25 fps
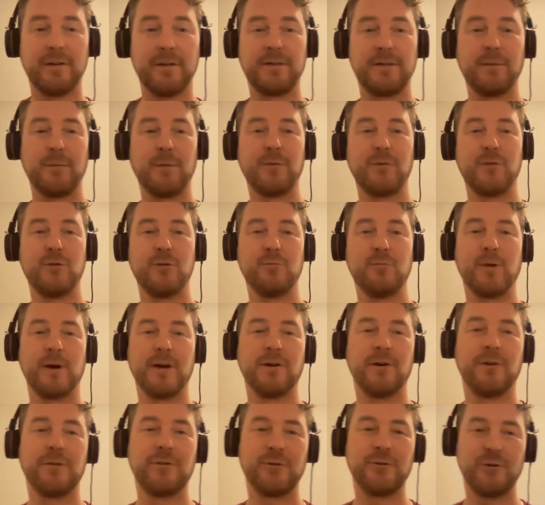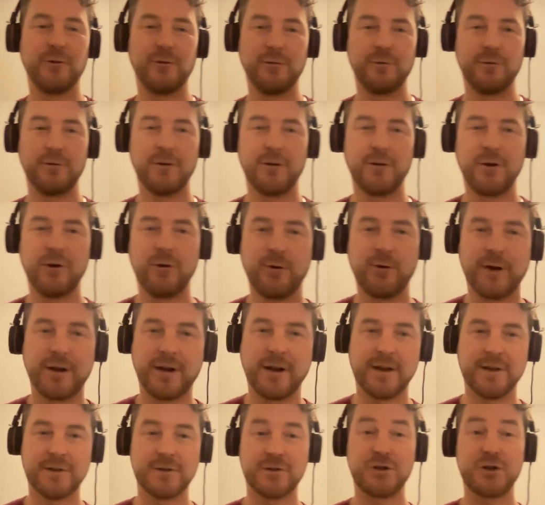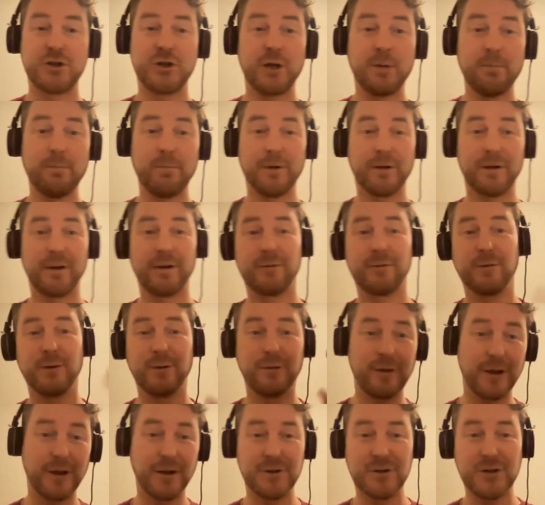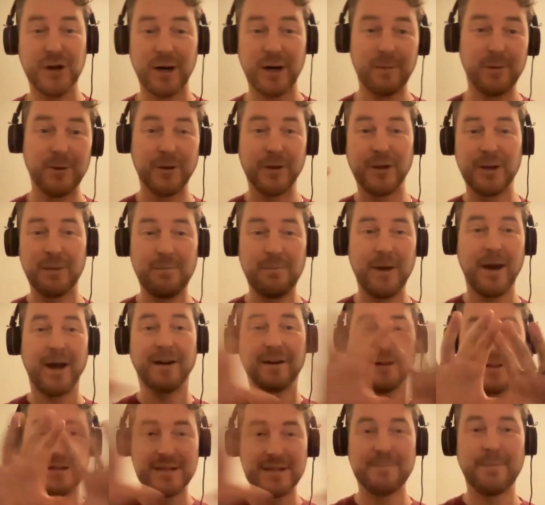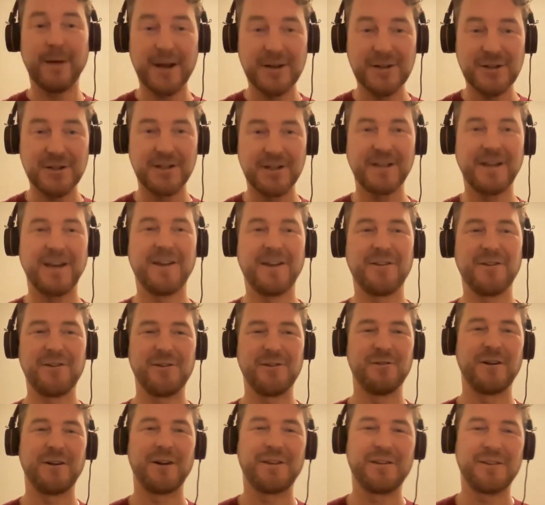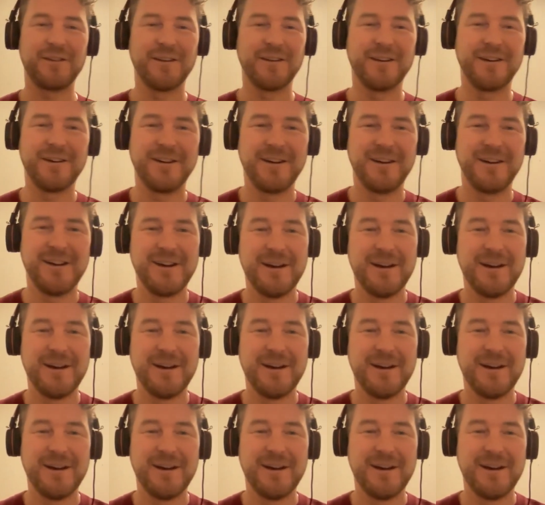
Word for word: Some of you might also know it as Chimp, because when you take charitable and impact and smash it together, you get the